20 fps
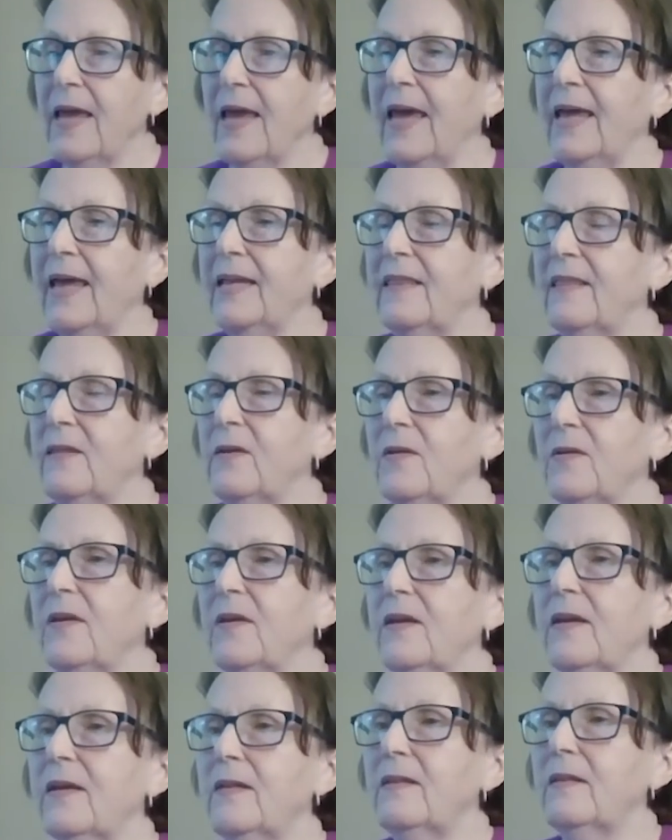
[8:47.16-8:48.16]
And
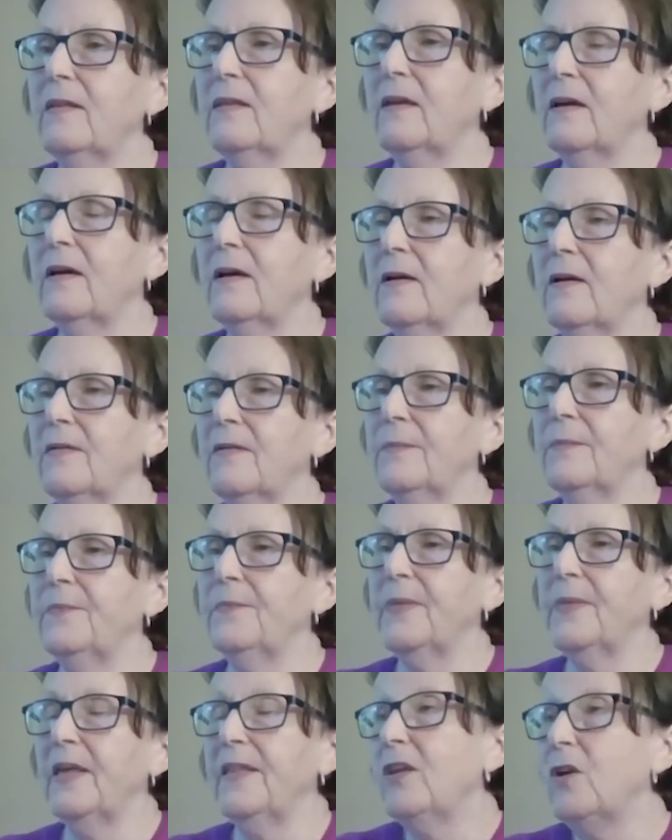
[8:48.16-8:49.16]
in
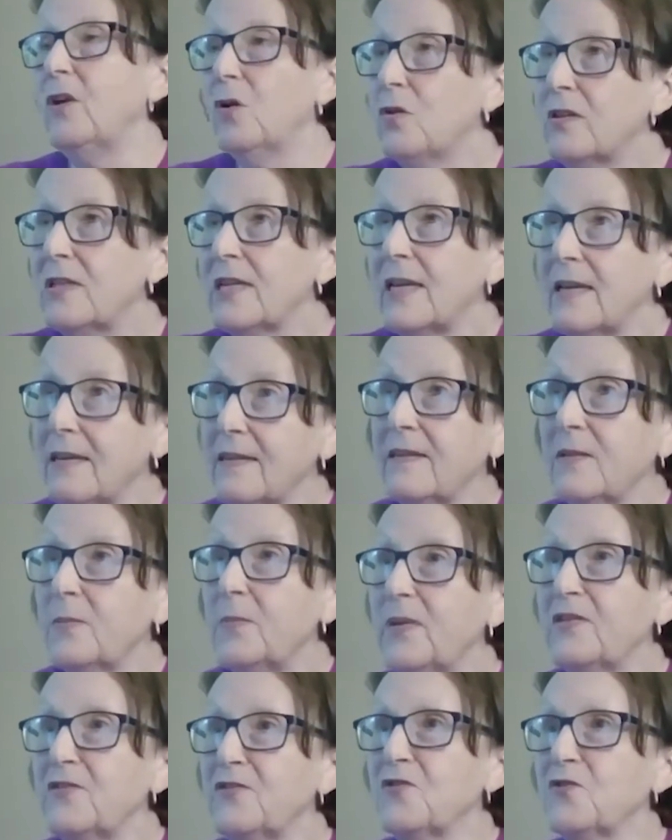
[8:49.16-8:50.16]
the old days in the
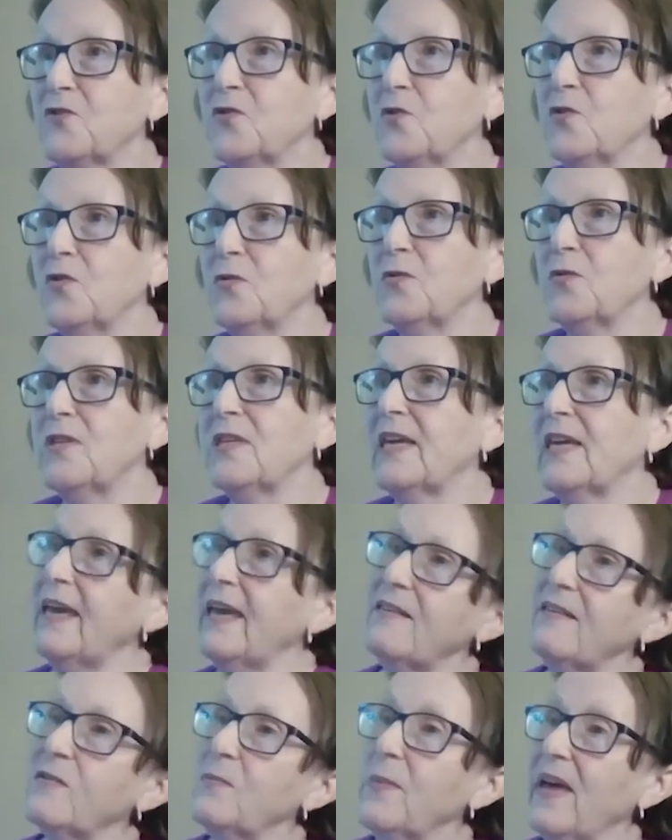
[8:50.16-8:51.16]
business school, it was the
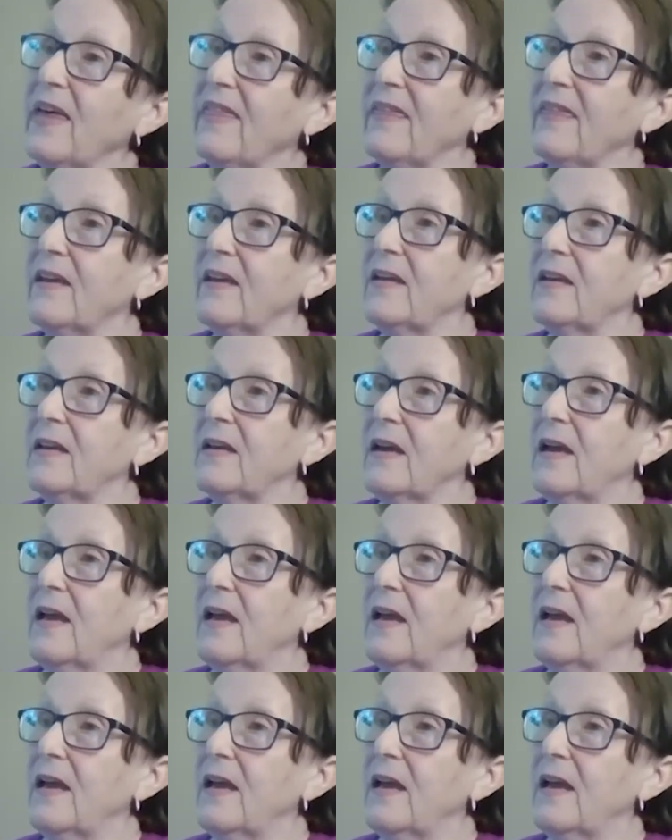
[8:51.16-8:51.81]
case method.